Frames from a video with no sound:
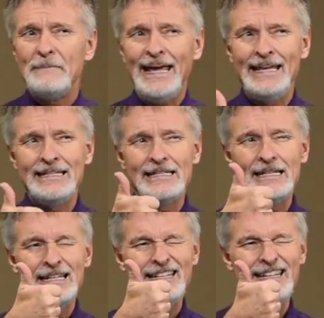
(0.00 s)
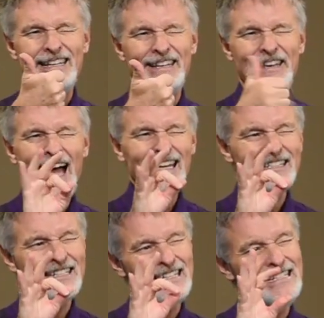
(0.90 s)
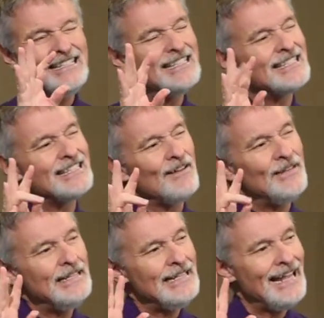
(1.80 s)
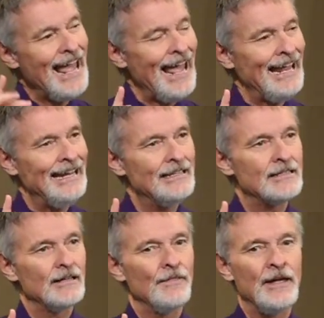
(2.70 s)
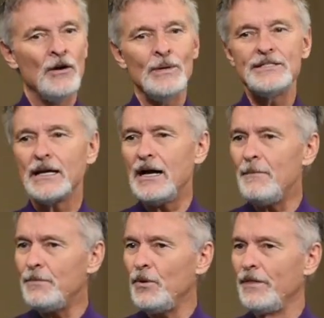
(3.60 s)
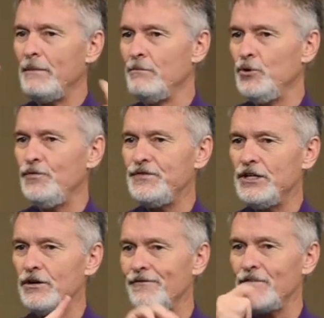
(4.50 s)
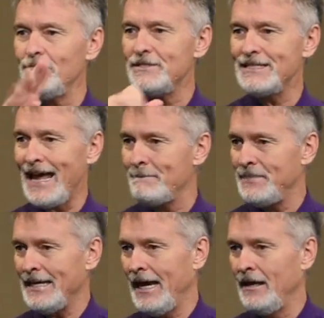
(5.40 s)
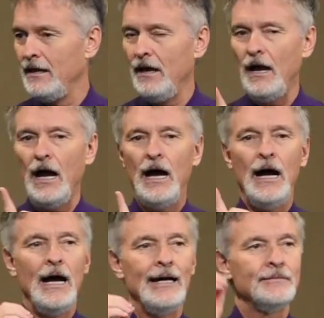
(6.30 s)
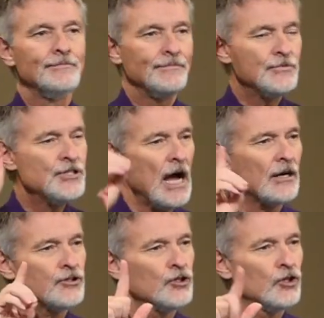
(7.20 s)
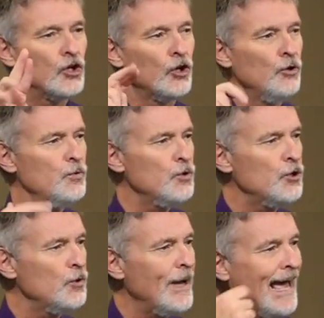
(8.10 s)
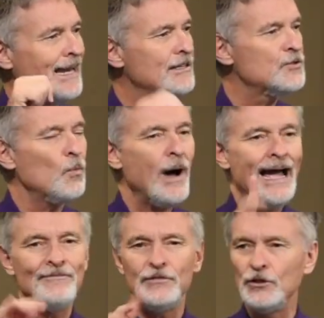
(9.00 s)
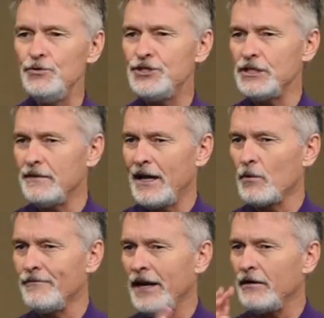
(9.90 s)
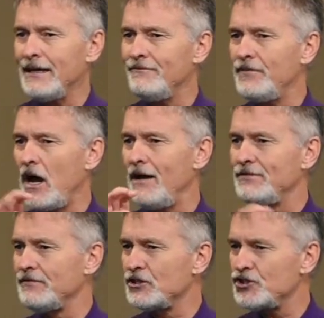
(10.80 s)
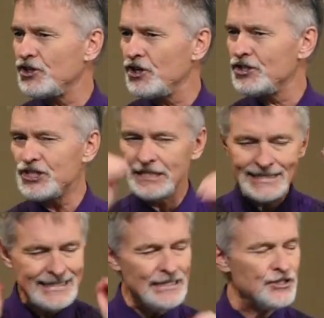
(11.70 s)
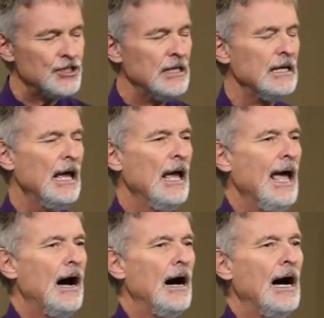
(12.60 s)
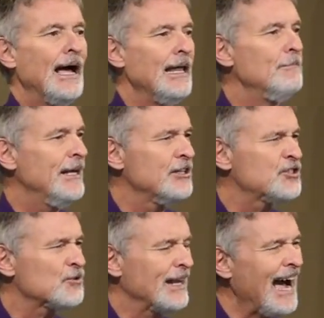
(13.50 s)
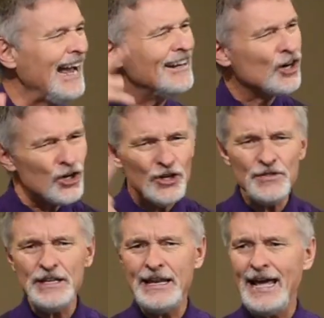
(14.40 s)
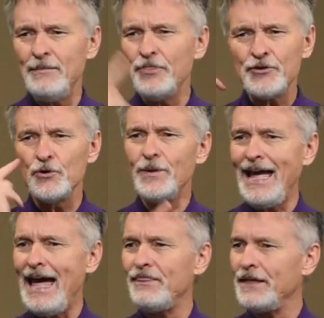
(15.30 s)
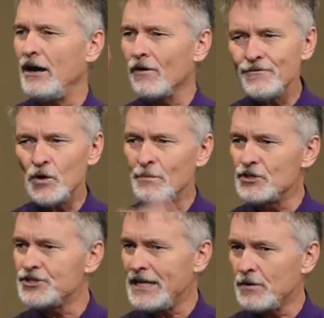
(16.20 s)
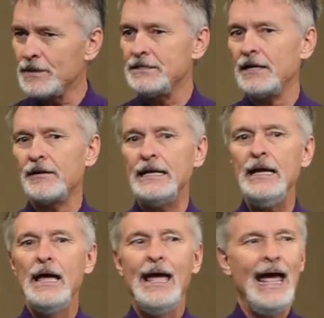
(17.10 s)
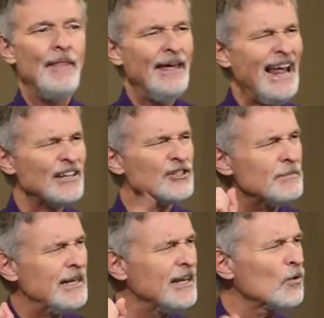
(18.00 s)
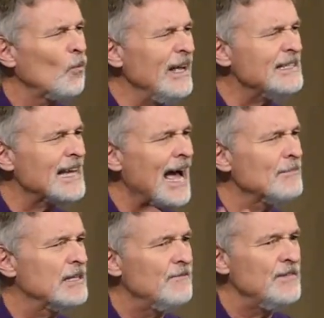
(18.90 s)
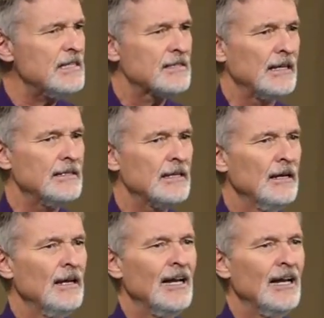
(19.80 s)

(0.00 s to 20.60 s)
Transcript: In 1978, there was a couple that moved here from Zambia. Dr. Lungu and his wife Lucy. They were very involved in the church and teaching and ministry. I had heard the name through Kathy, our former secretary, and they'd actually been here one time to visit,